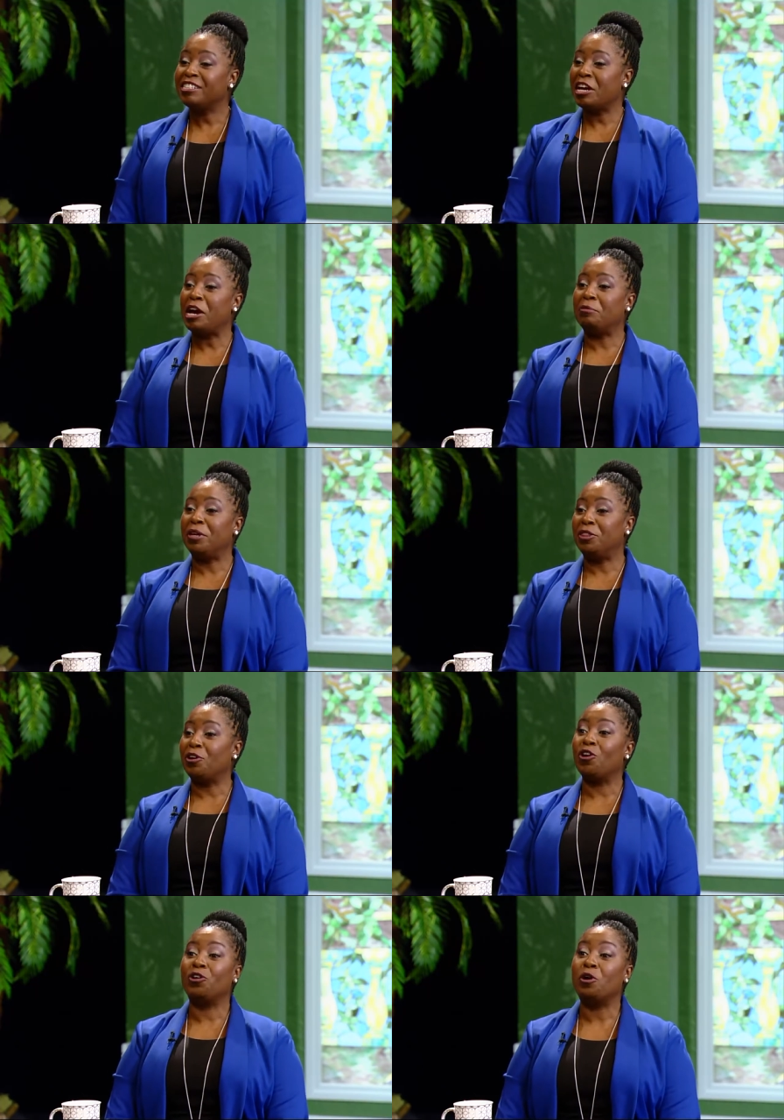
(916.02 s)
economy, there
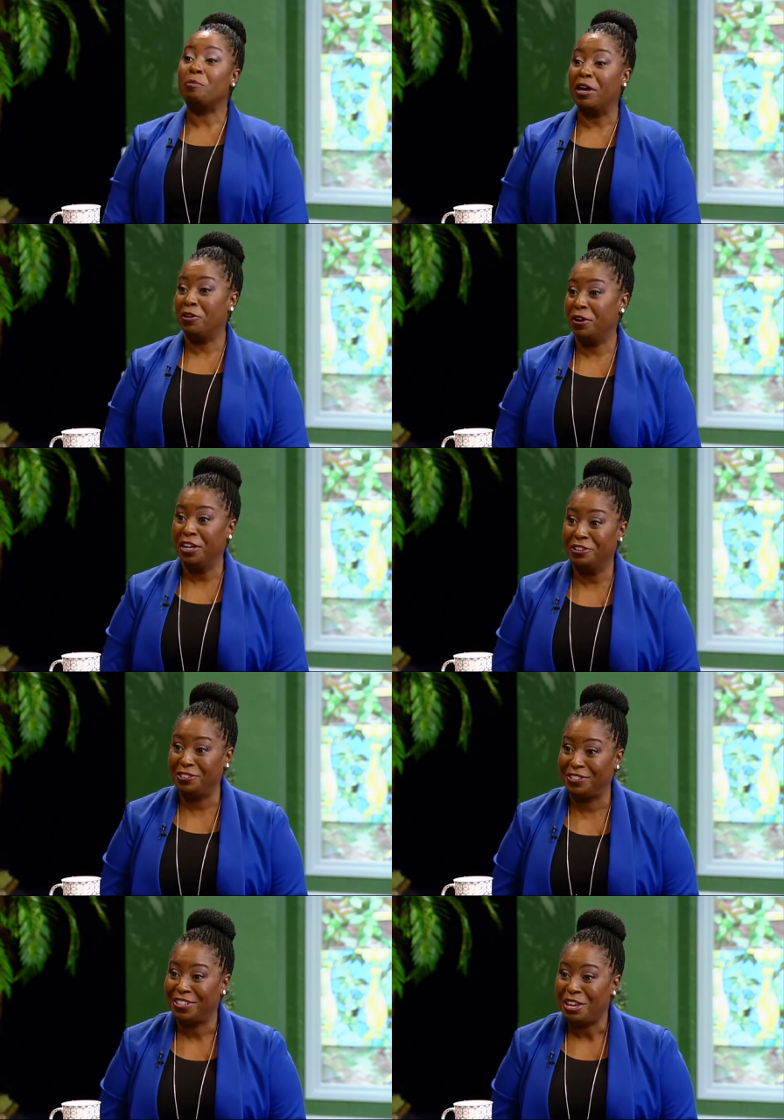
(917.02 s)
are no
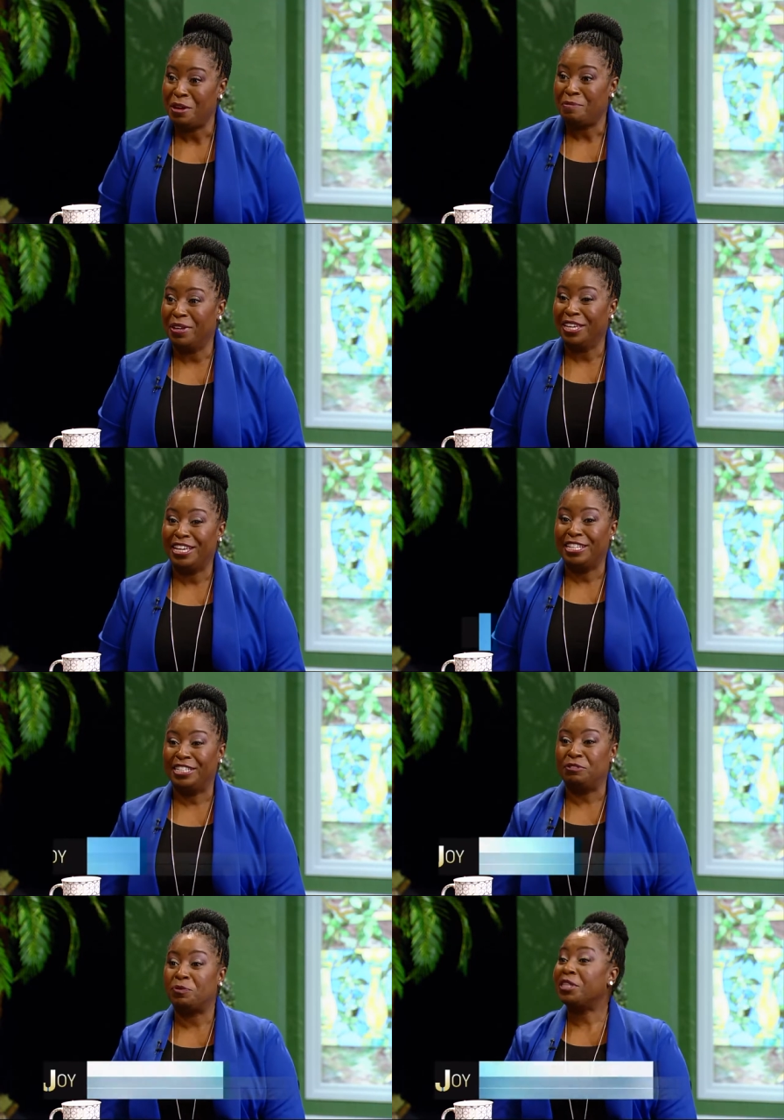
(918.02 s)
barriers.
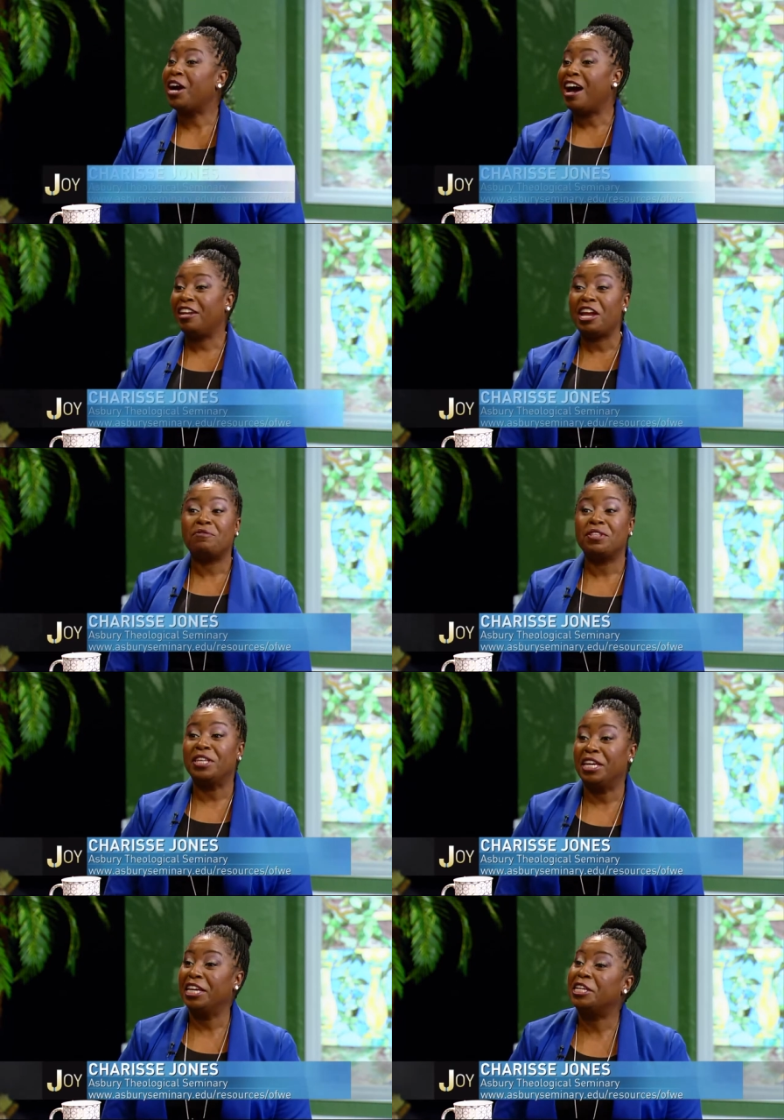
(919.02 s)
because with God,
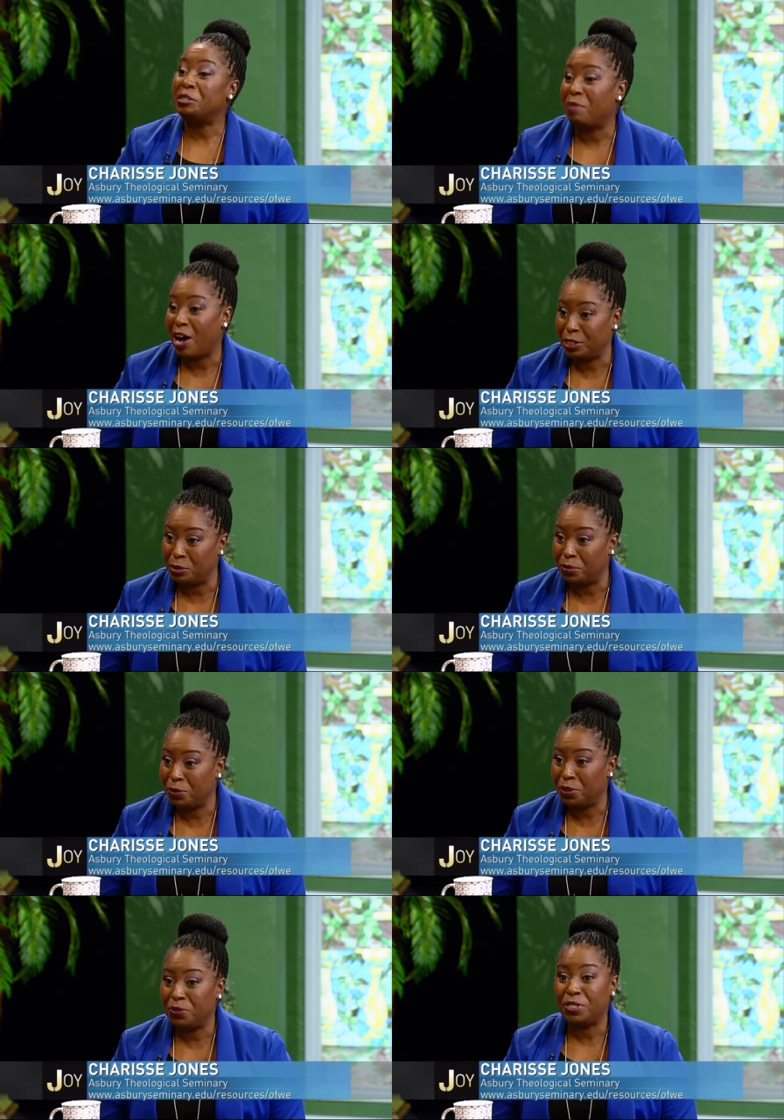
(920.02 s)
everything is possible.
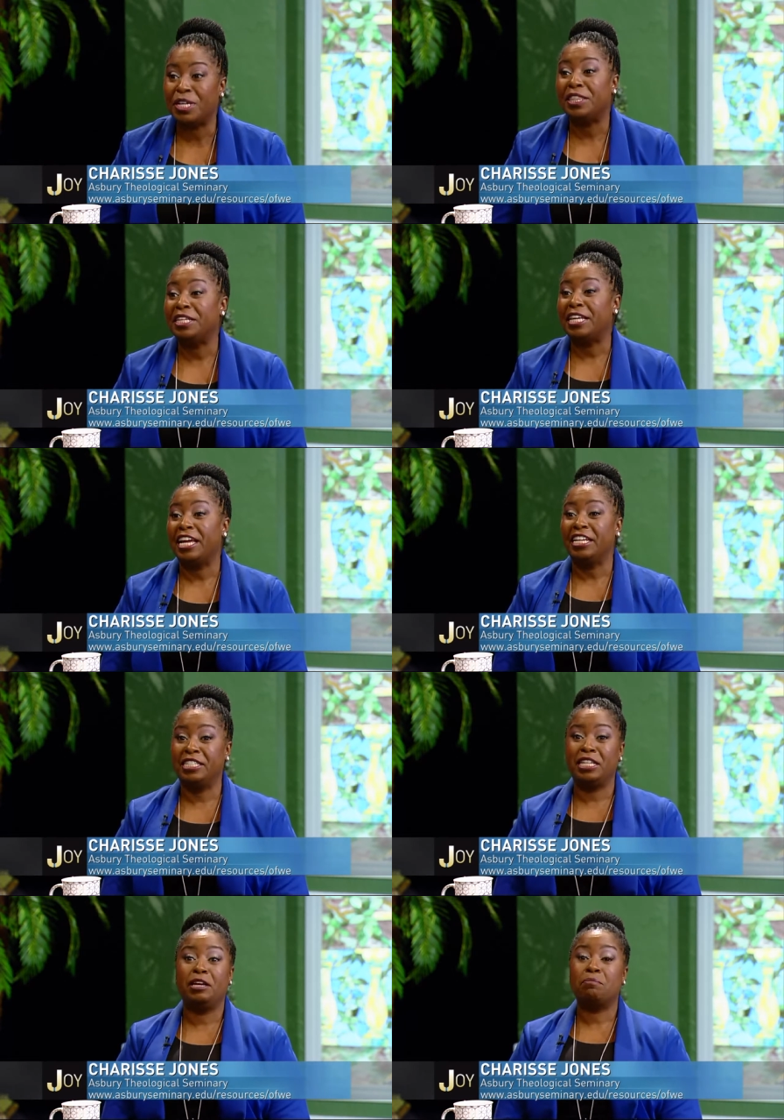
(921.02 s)
There's nothing that is
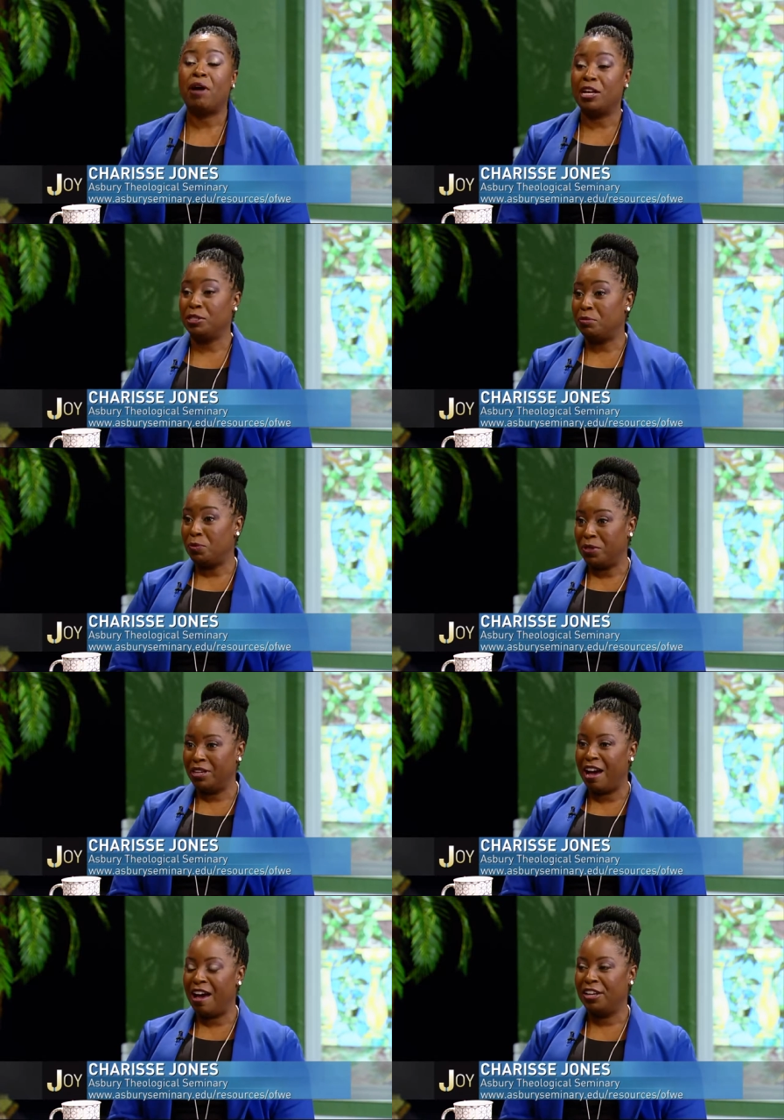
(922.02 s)
impossible with
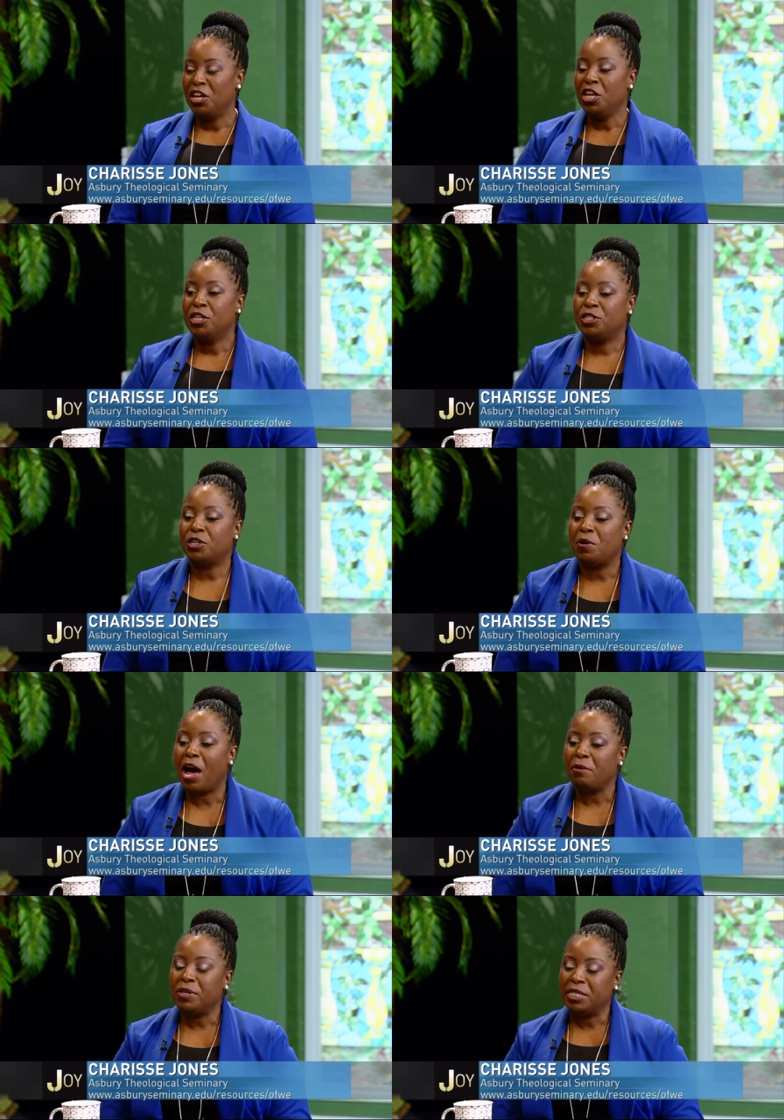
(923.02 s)
God. So
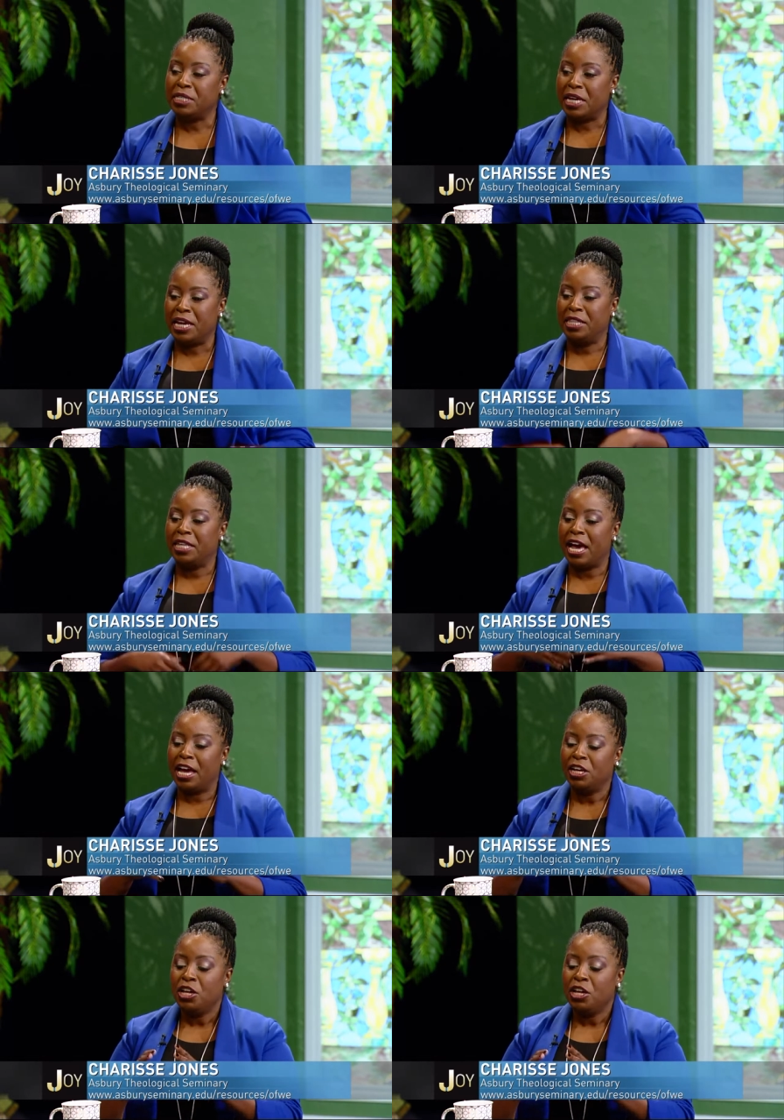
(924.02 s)
I would say that